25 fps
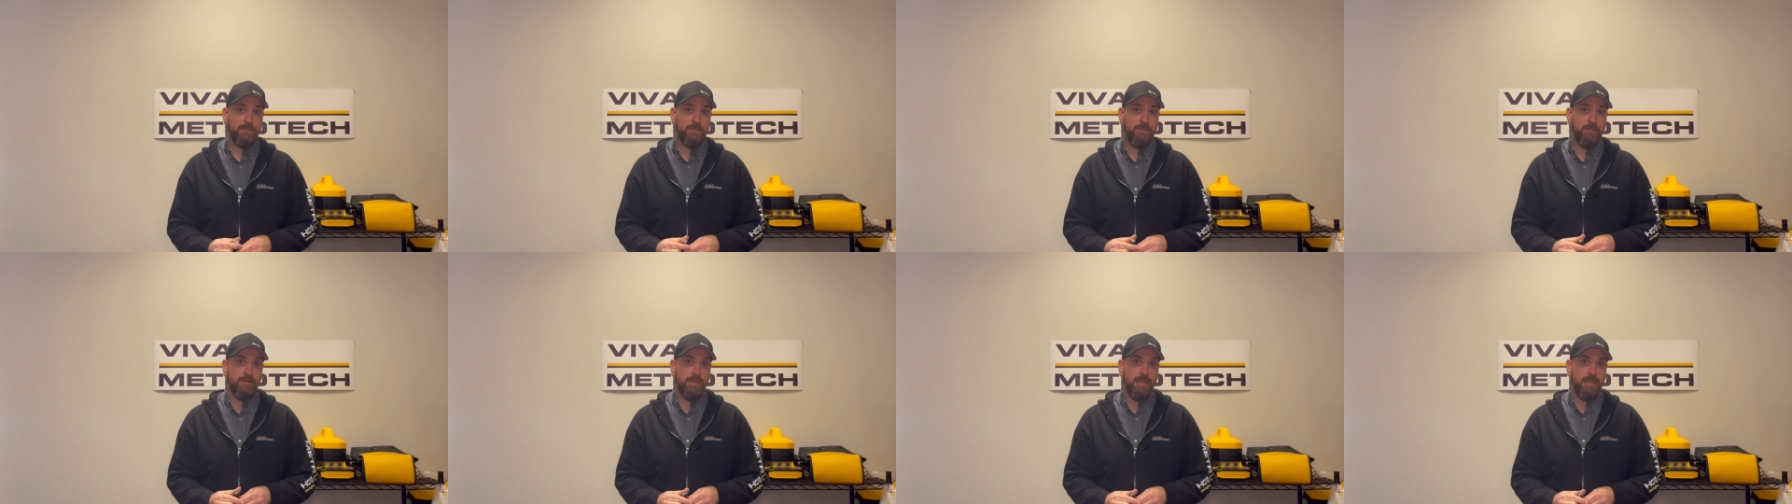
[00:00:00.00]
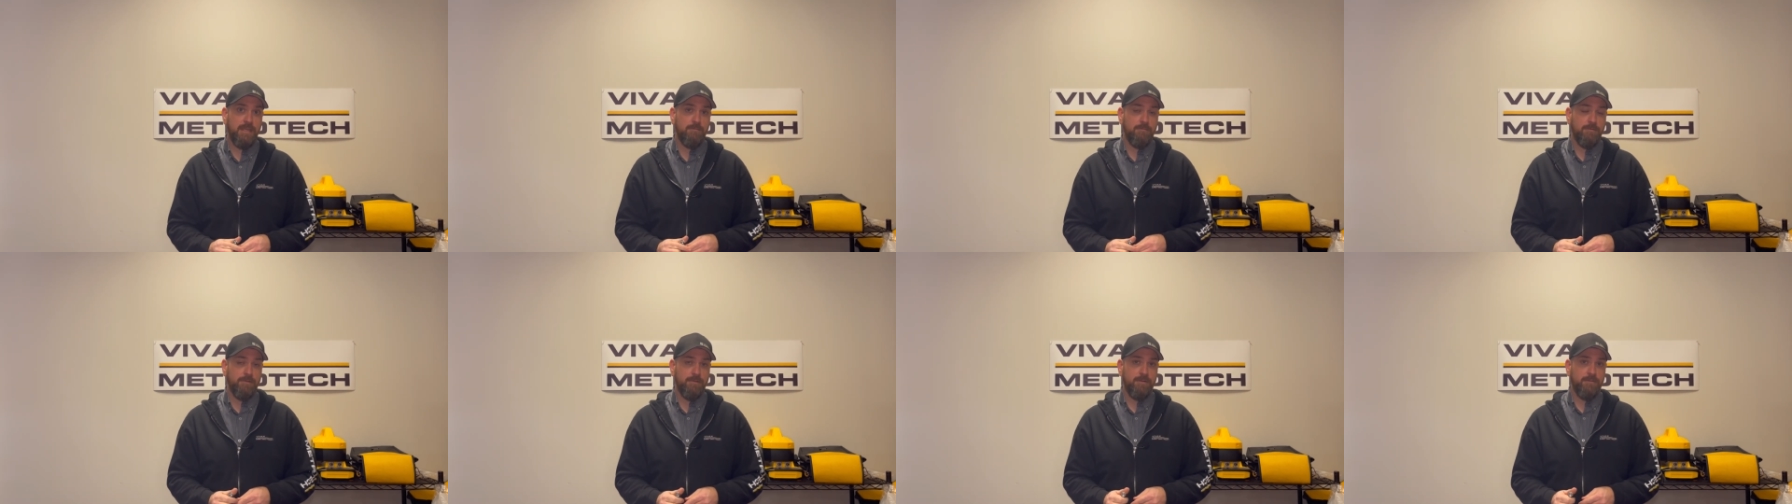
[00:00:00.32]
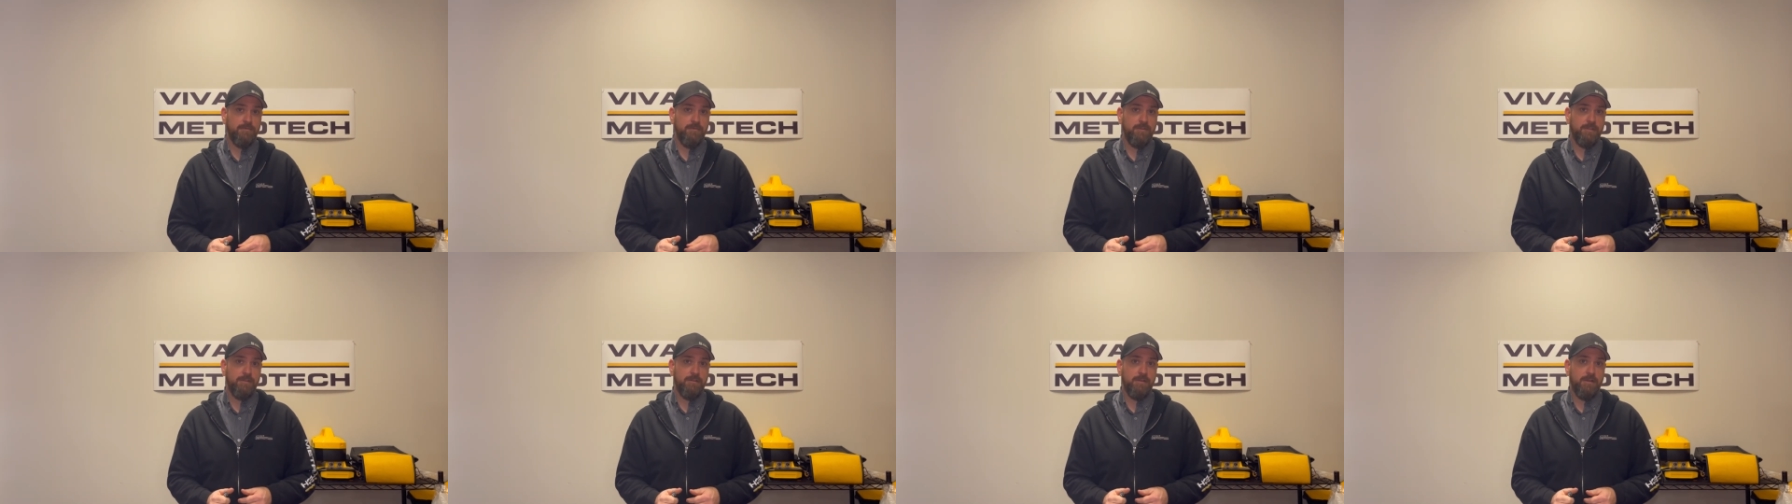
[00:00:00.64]
locate with our
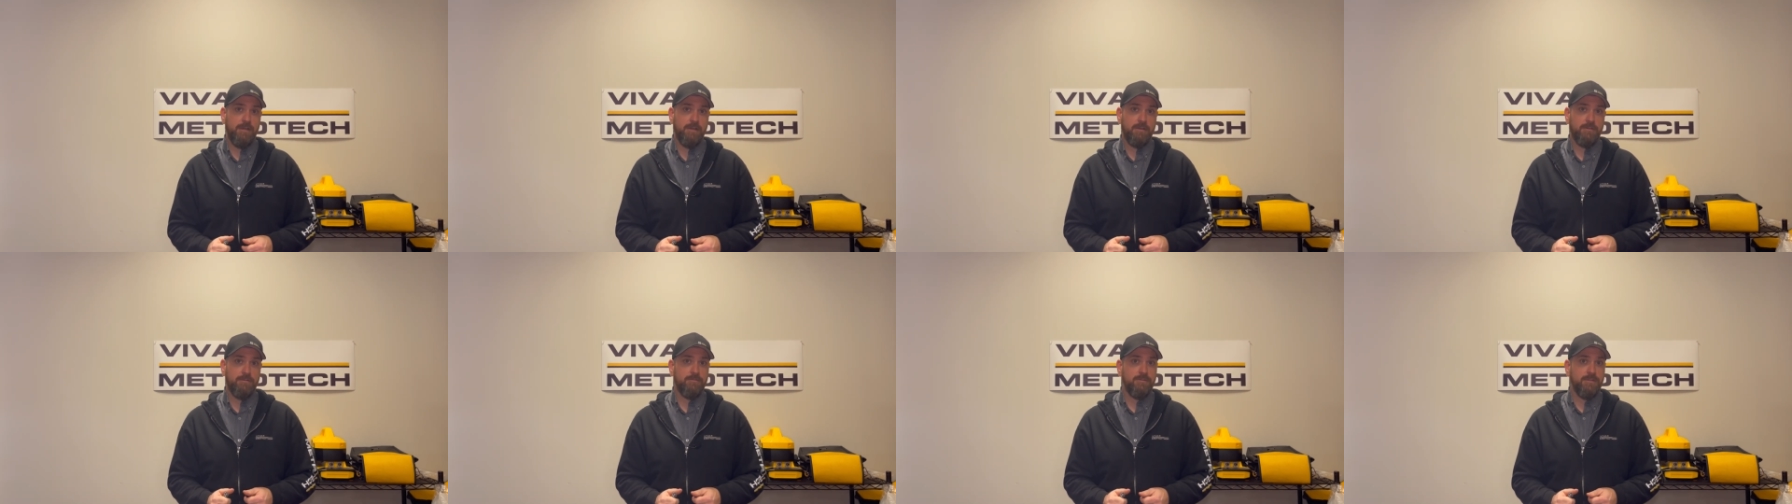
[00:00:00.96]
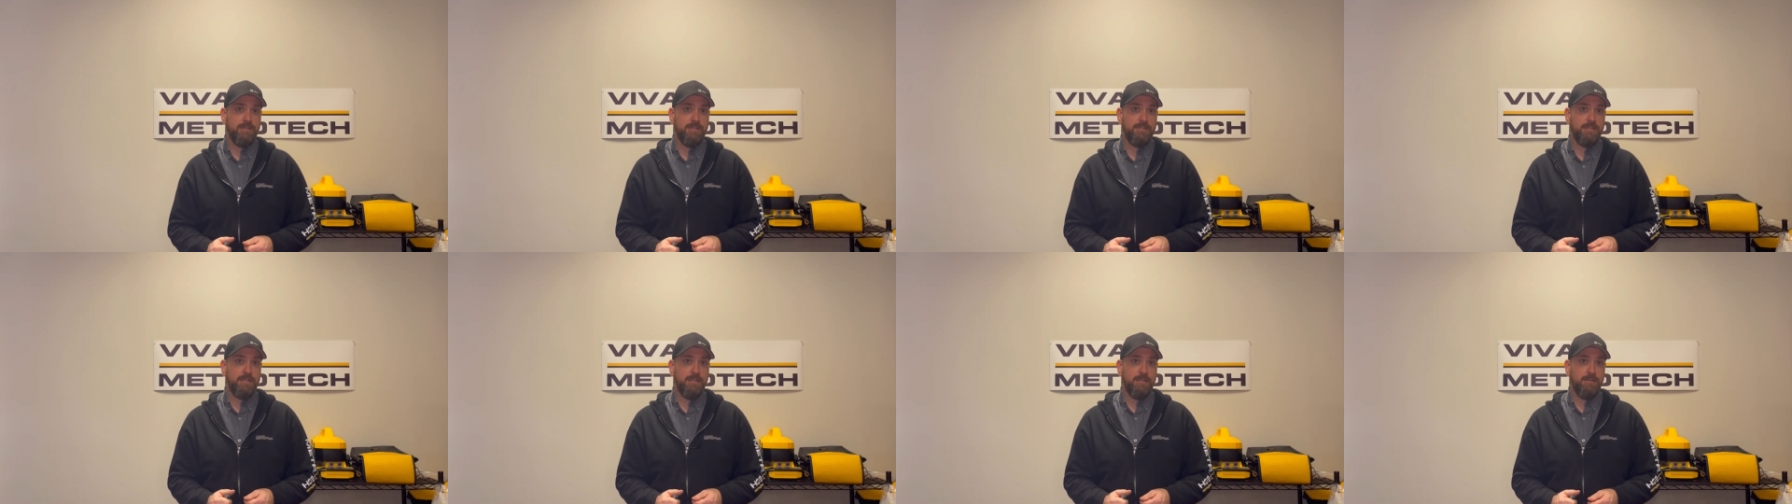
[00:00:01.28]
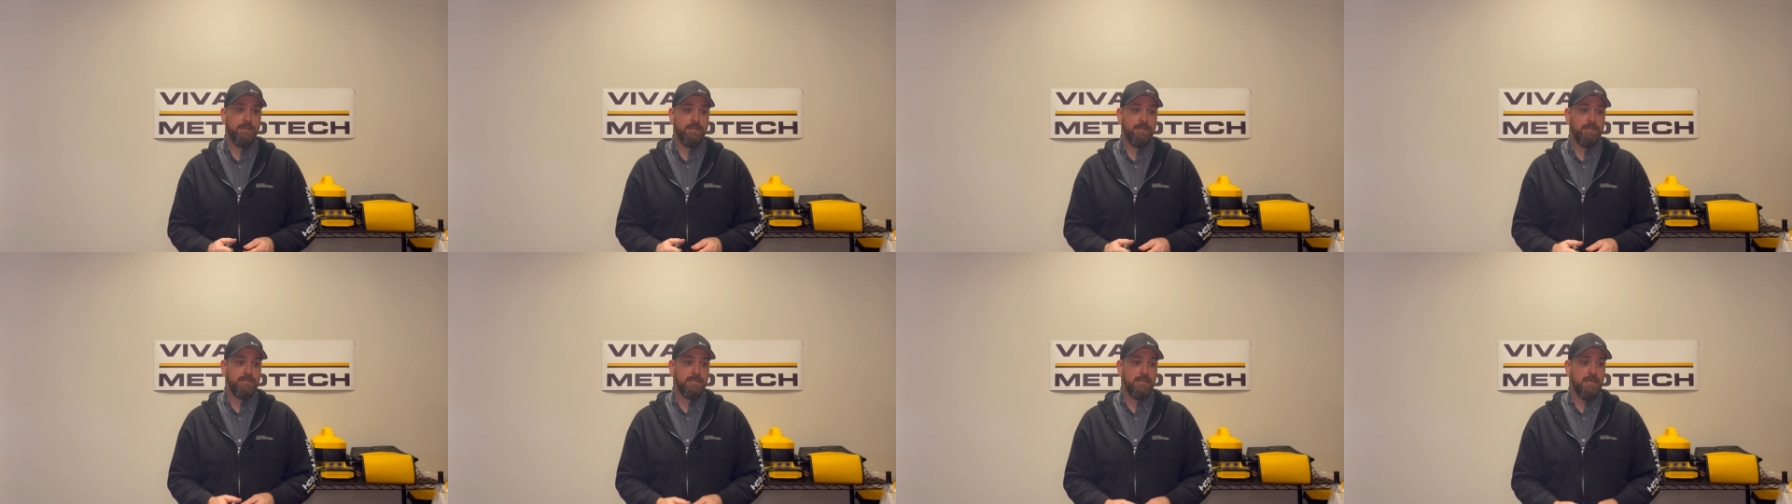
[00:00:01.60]
VLOC 3
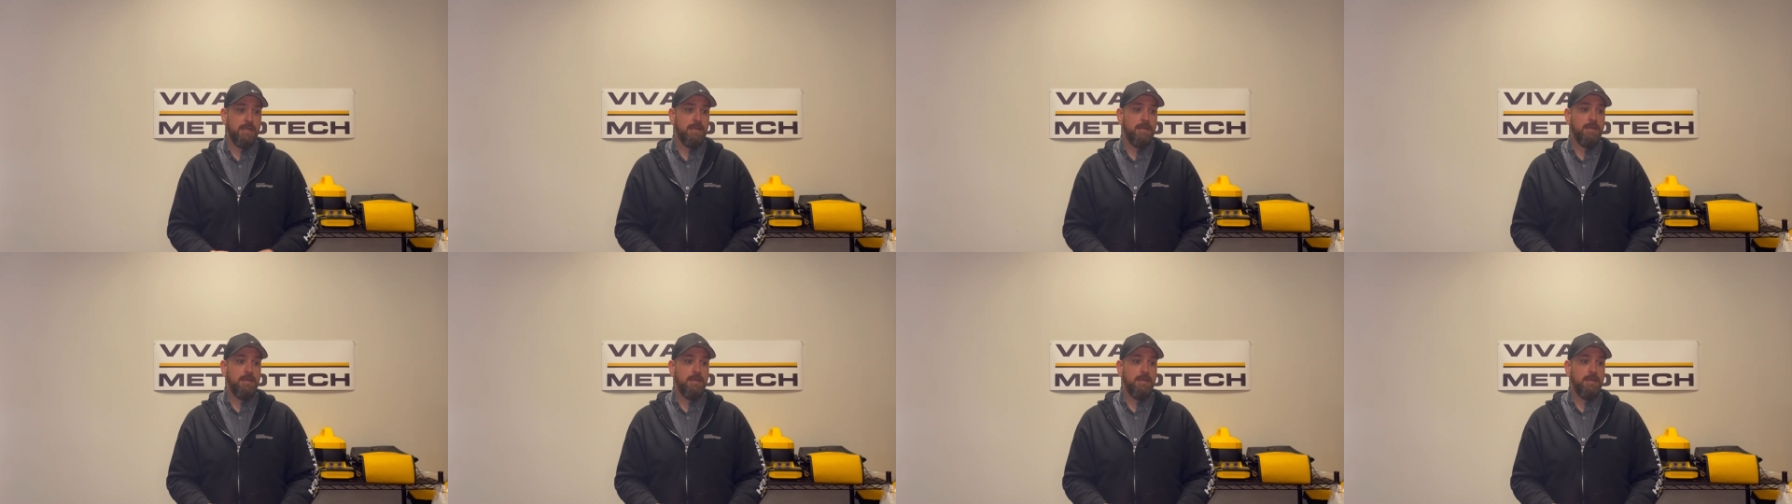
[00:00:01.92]
series